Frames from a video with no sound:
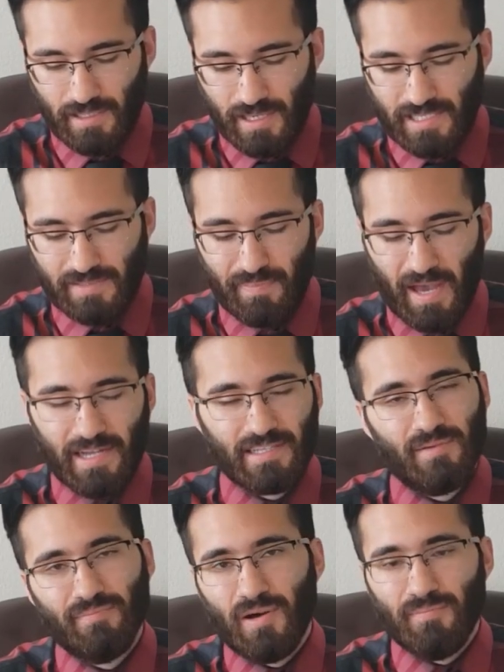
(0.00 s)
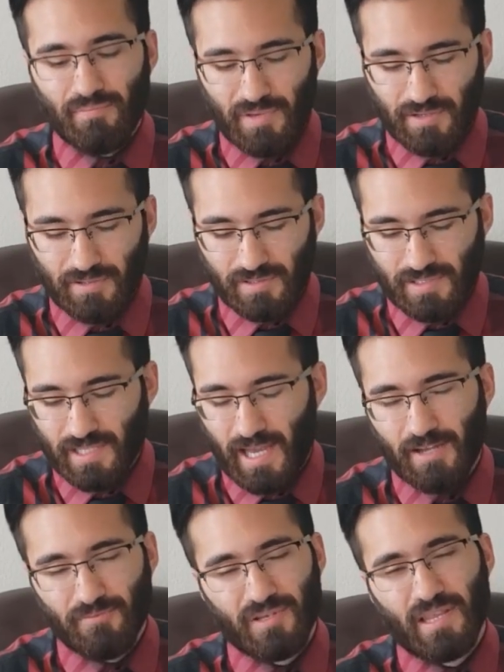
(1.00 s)
is backed up on bills
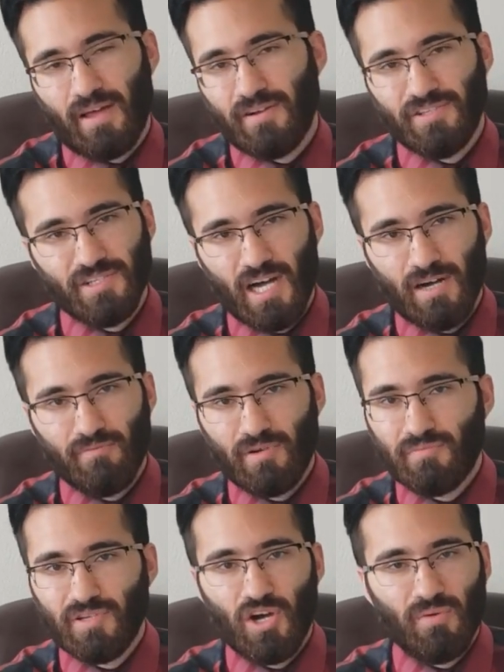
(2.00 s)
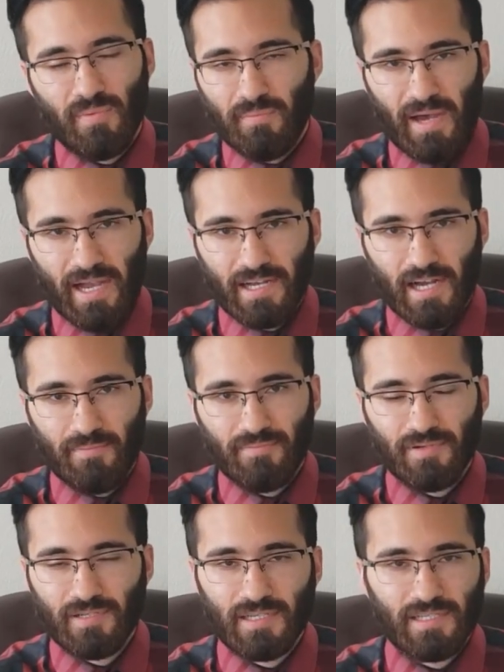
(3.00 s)
and without a job when we open back up?
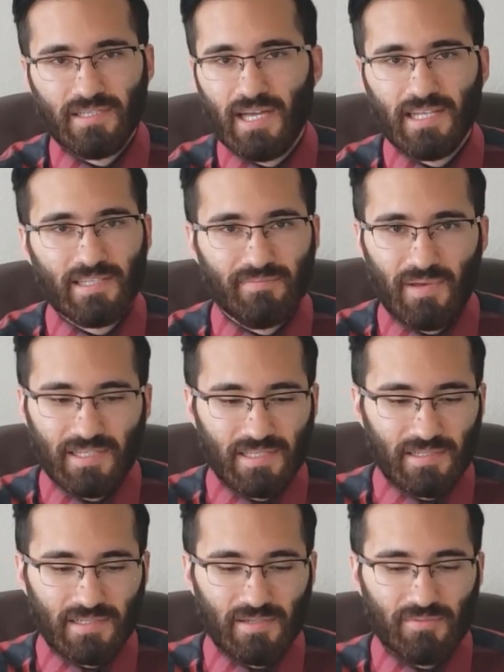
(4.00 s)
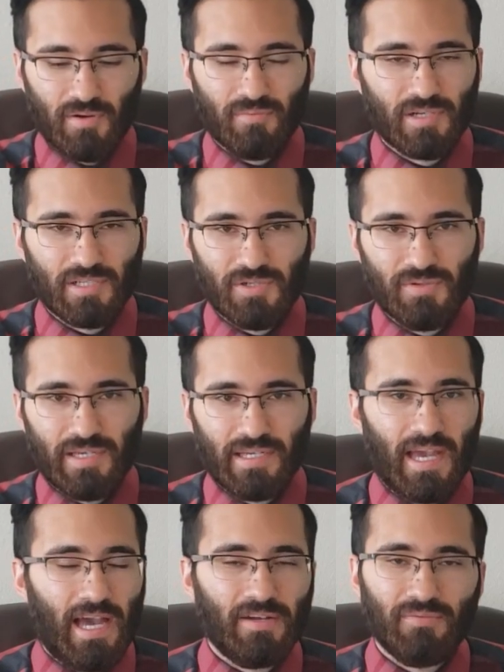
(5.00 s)
Because that's basically what we're
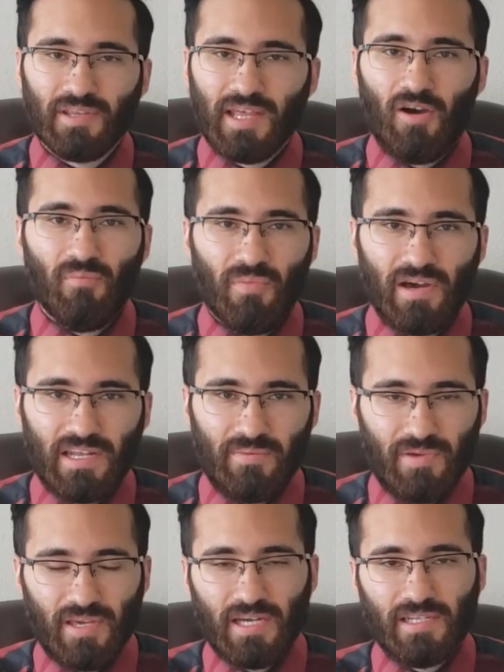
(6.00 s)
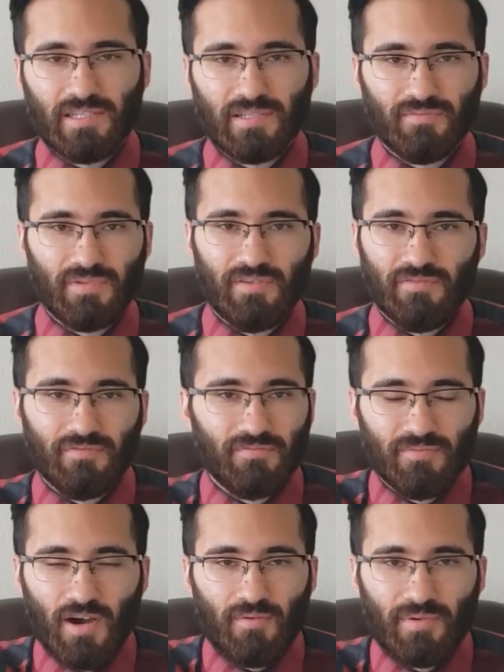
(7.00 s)
doing, and without money, because we've
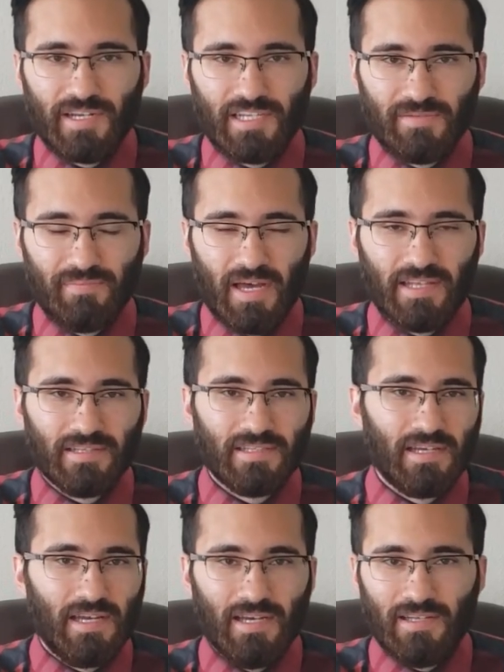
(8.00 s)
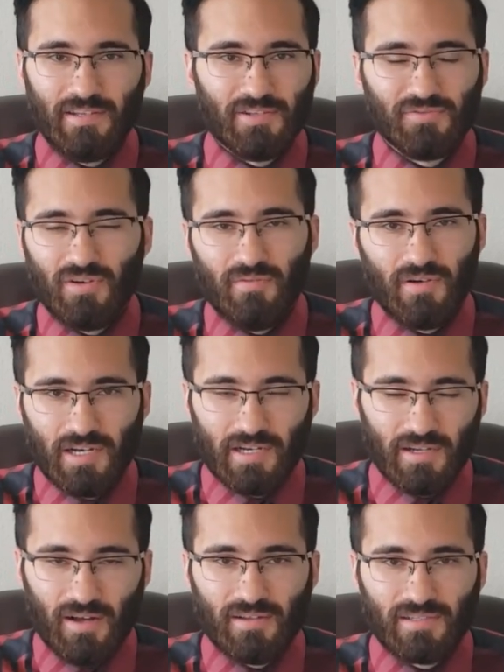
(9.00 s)
already spent the
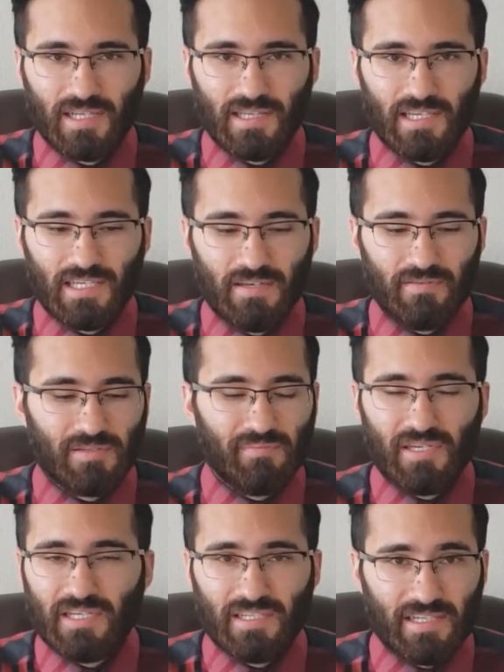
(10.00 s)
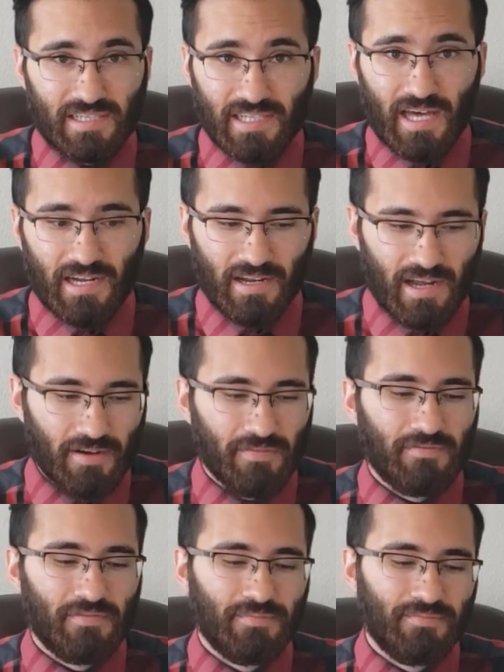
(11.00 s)
$1,200 that they give us because it's not
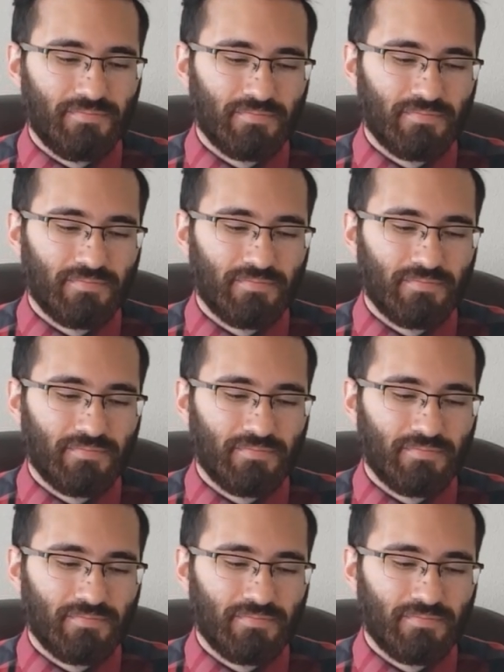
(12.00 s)
enough.